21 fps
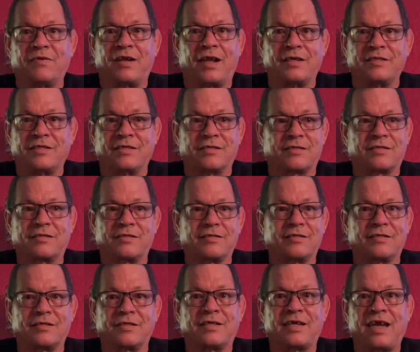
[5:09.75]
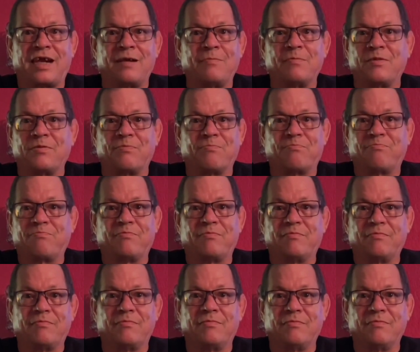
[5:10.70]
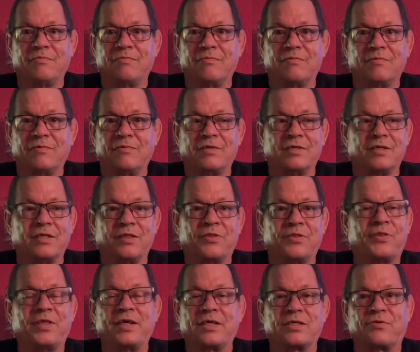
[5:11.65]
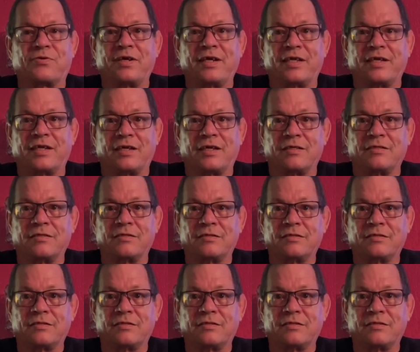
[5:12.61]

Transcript: I just can't even think straight again.